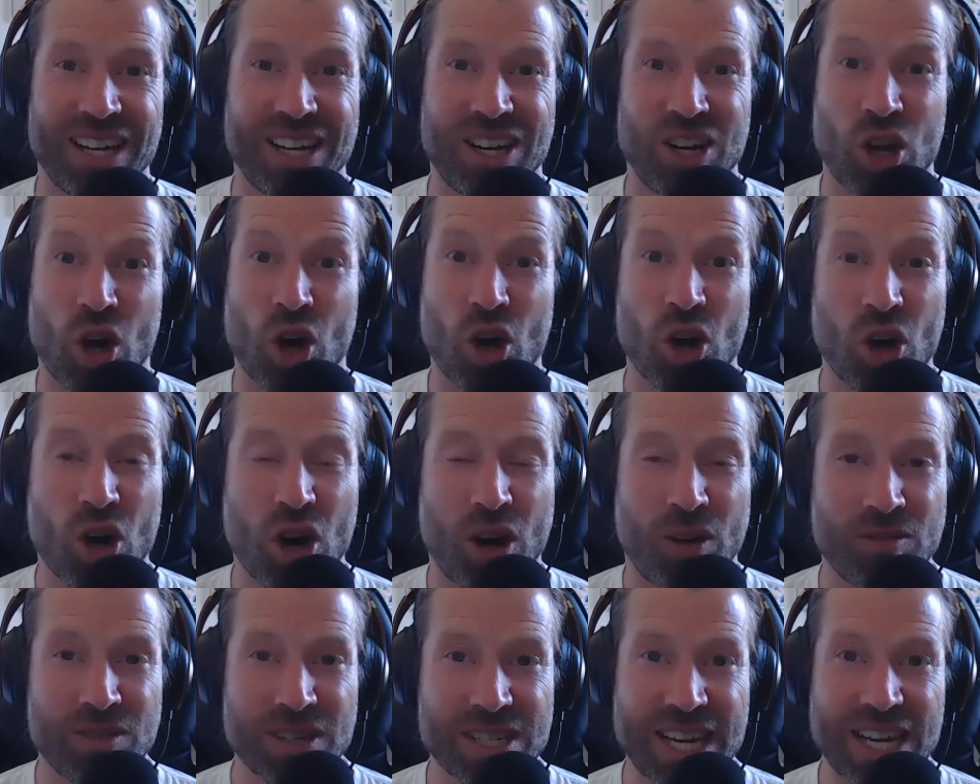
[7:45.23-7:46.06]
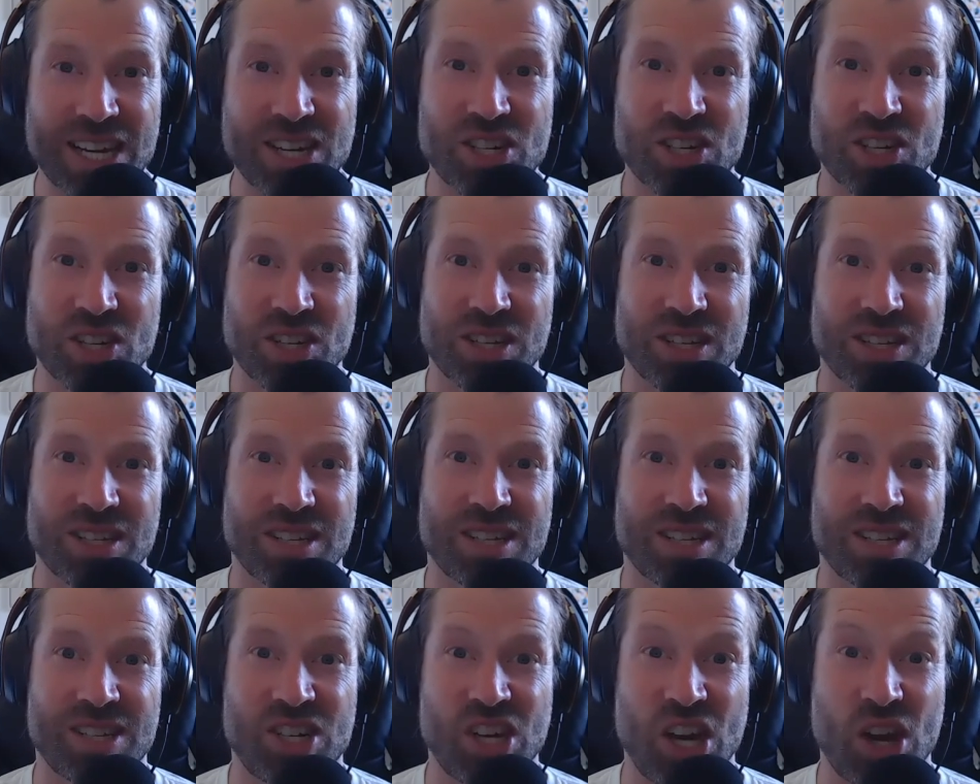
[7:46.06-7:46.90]
long conversations
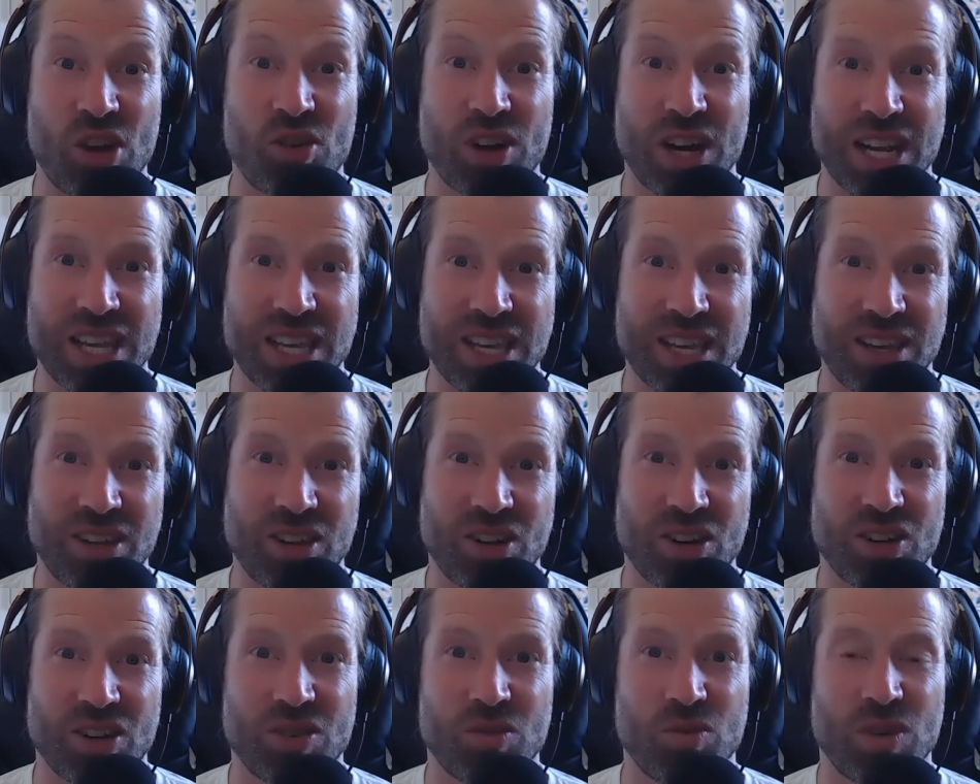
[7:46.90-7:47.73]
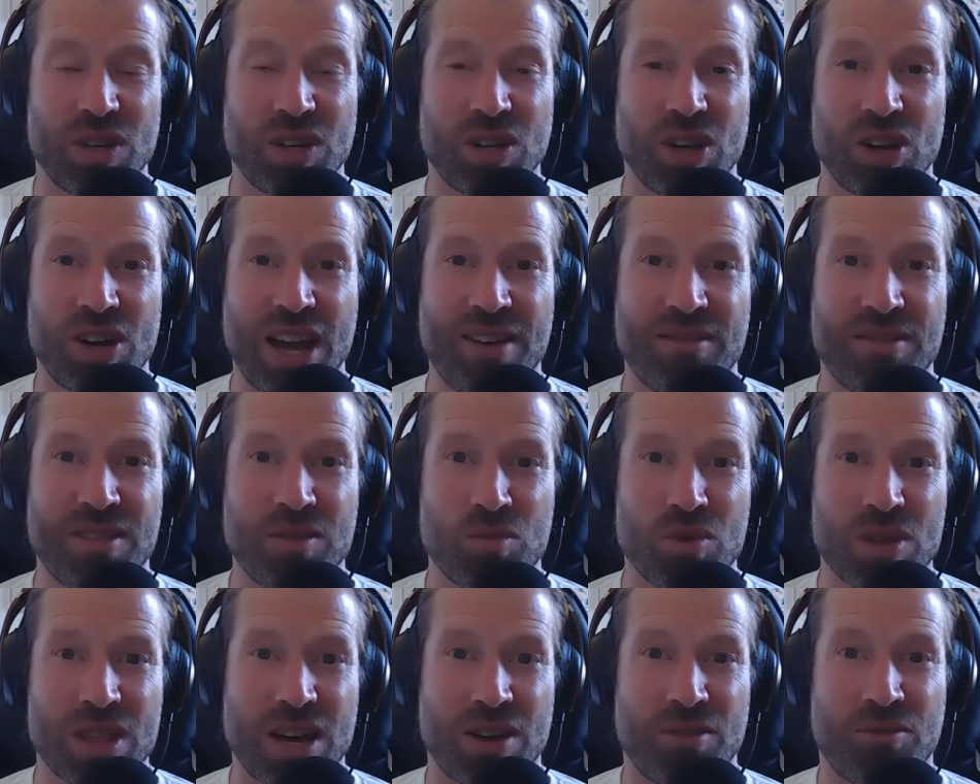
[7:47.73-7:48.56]
generally you know we don't have them
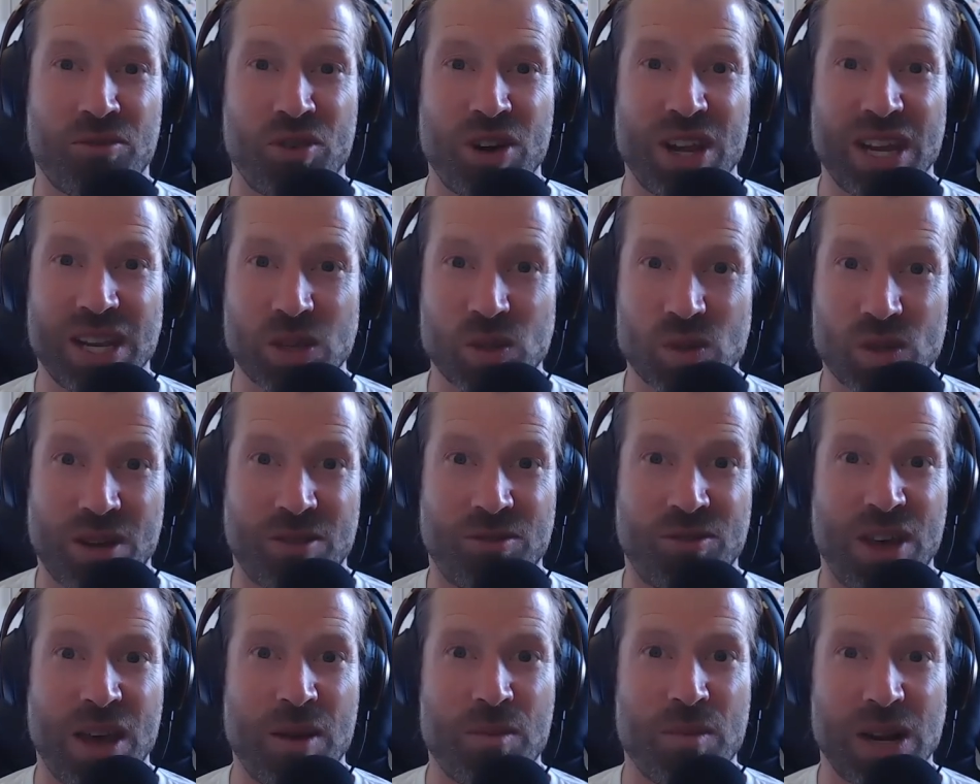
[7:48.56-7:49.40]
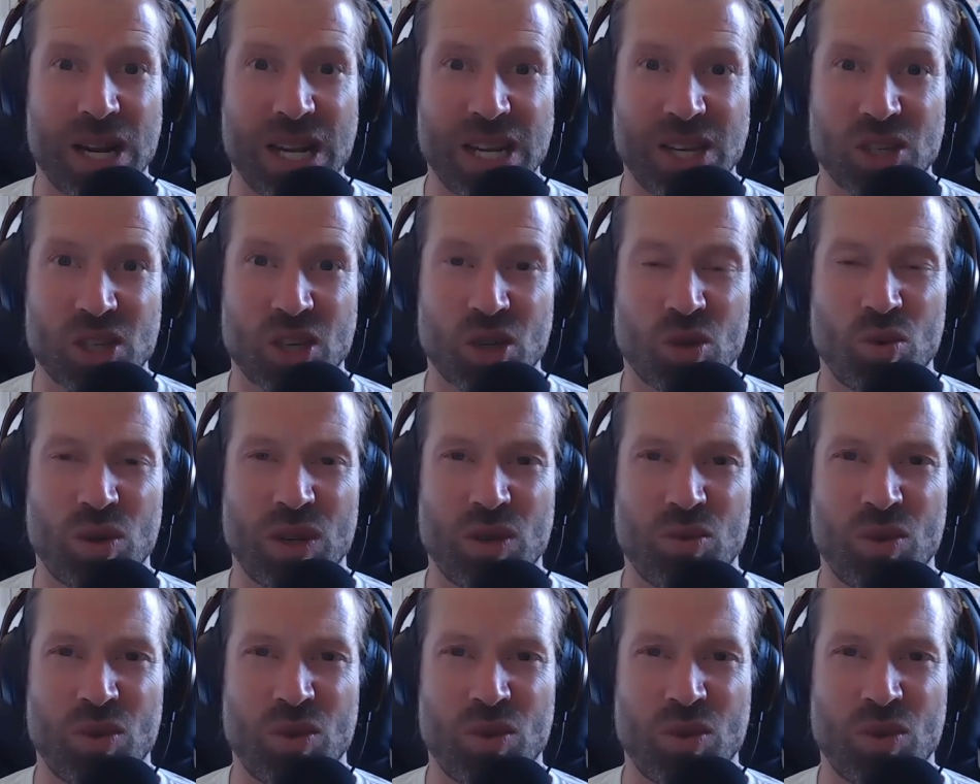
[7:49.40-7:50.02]
with our friends with our family so we,